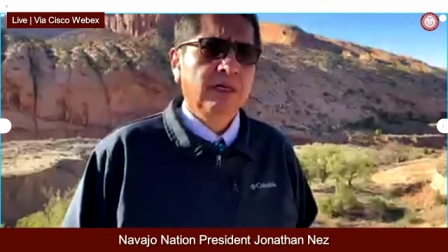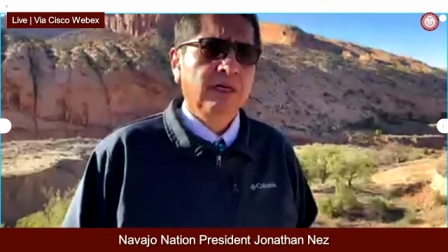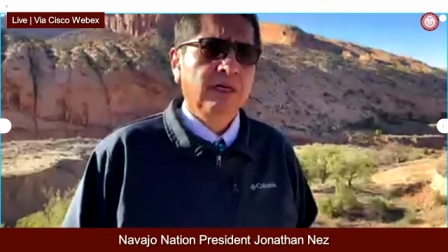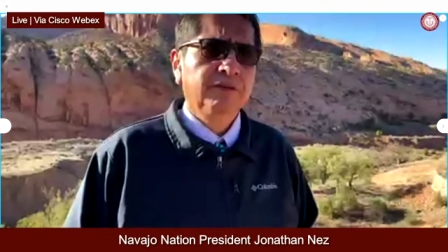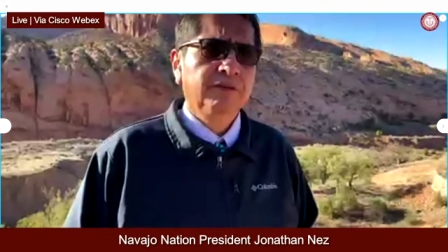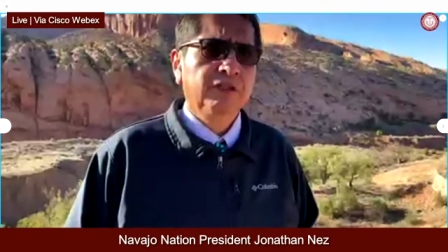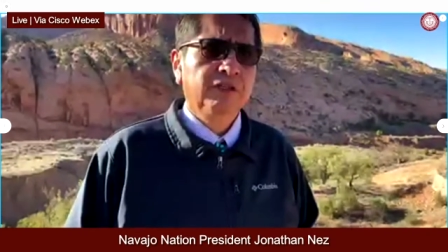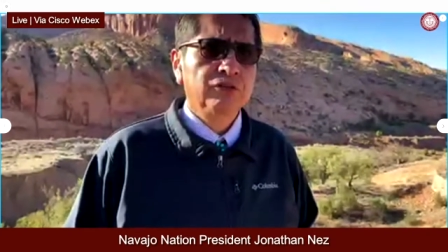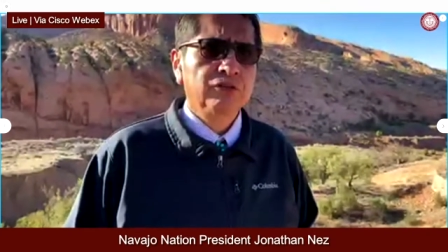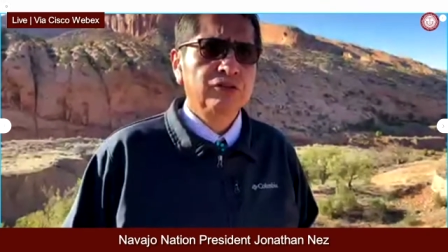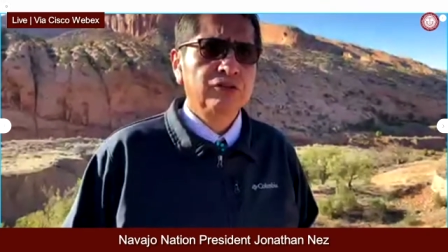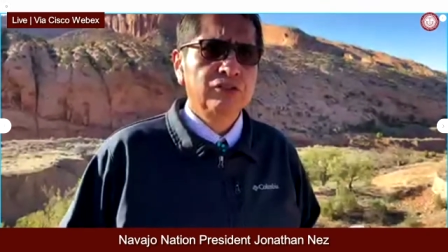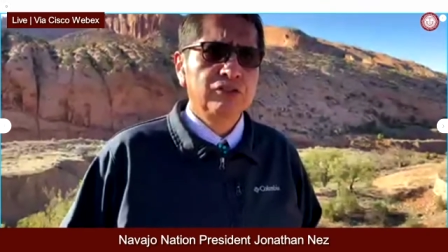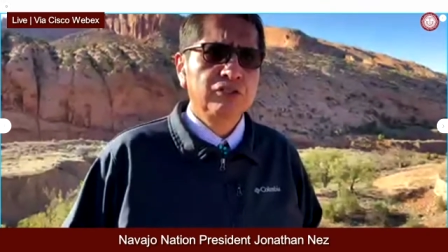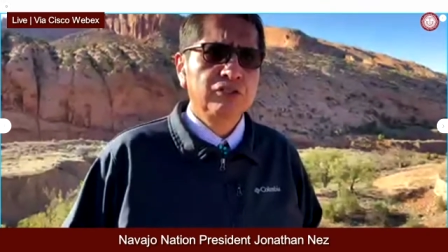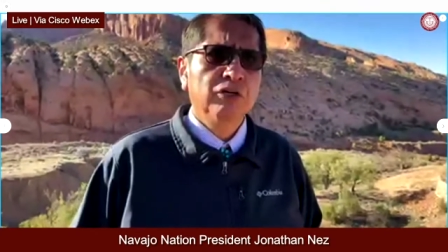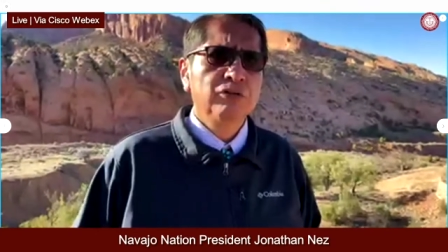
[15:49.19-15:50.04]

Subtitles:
of those